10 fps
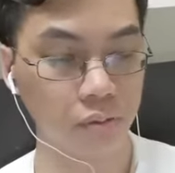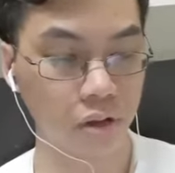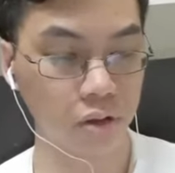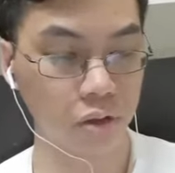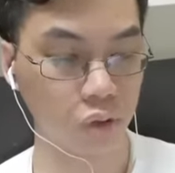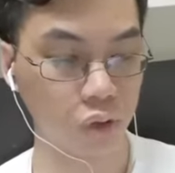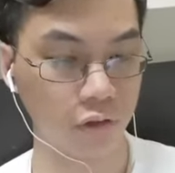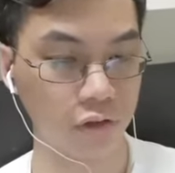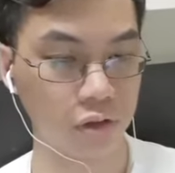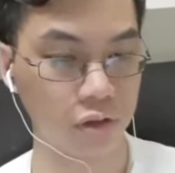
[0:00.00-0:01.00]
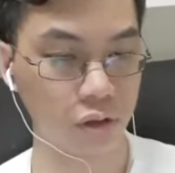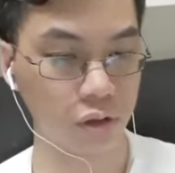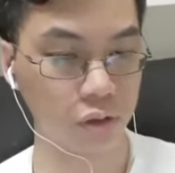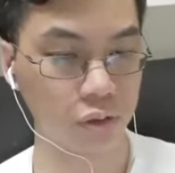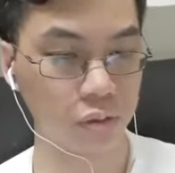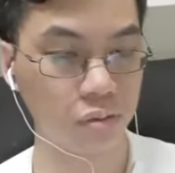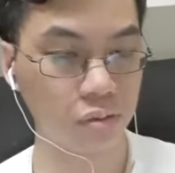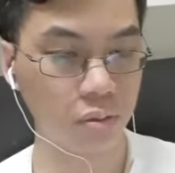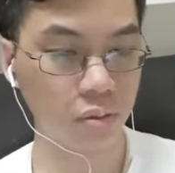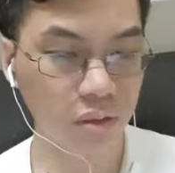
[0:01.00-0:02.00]
So you have so
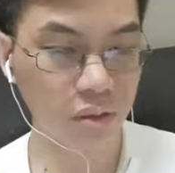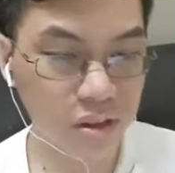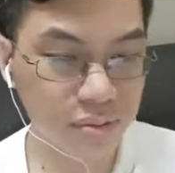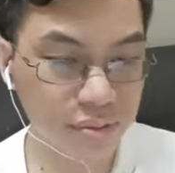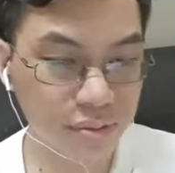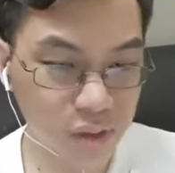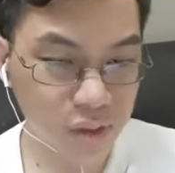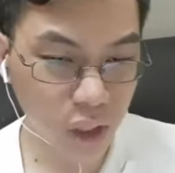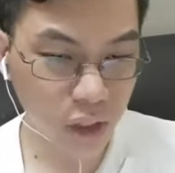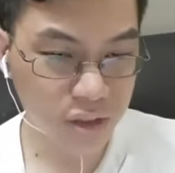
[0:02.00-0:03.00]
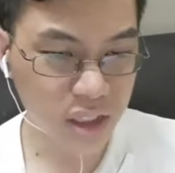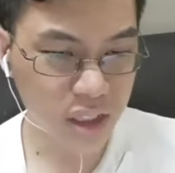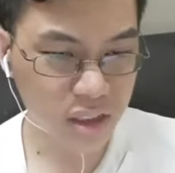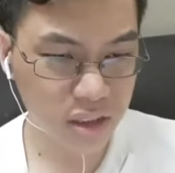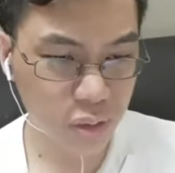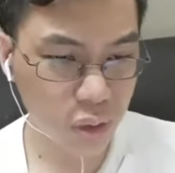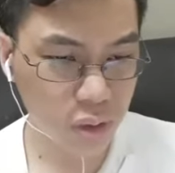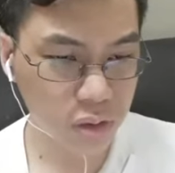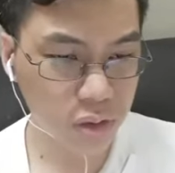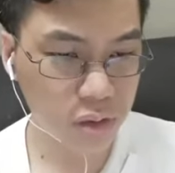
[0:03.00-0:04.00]
you have six
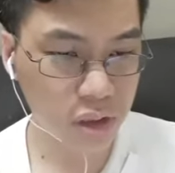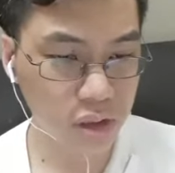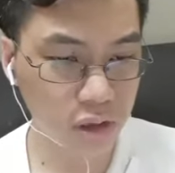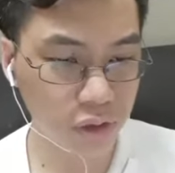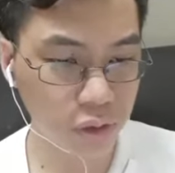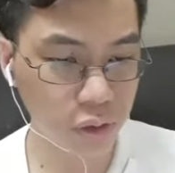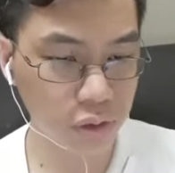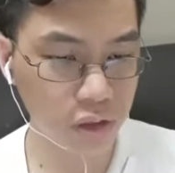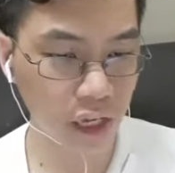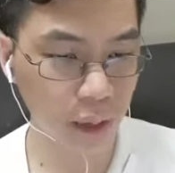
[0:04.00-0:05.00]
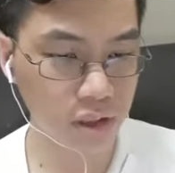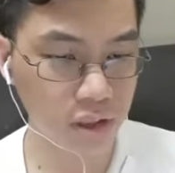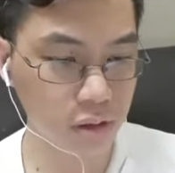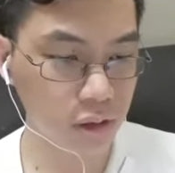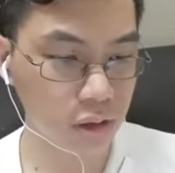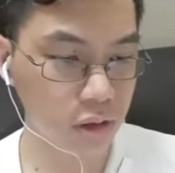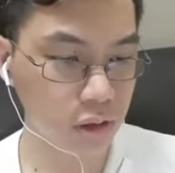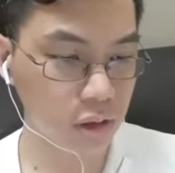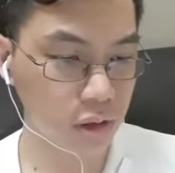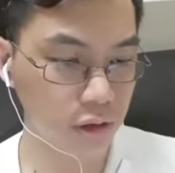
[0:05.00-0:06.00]
roles, six different roles: the captain,
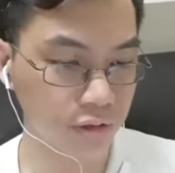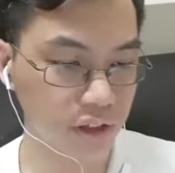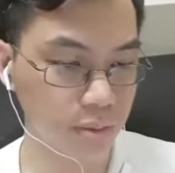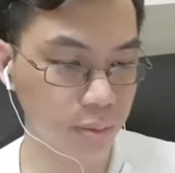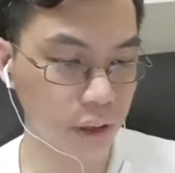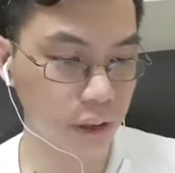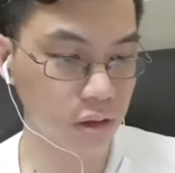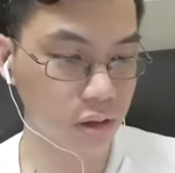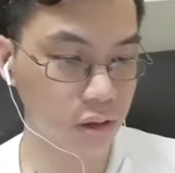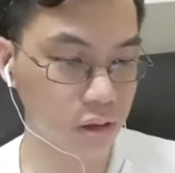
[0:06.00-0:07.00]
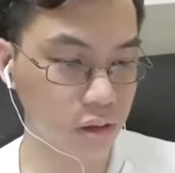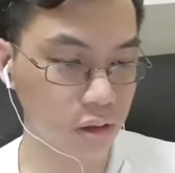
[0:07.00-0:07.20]
the first mate, the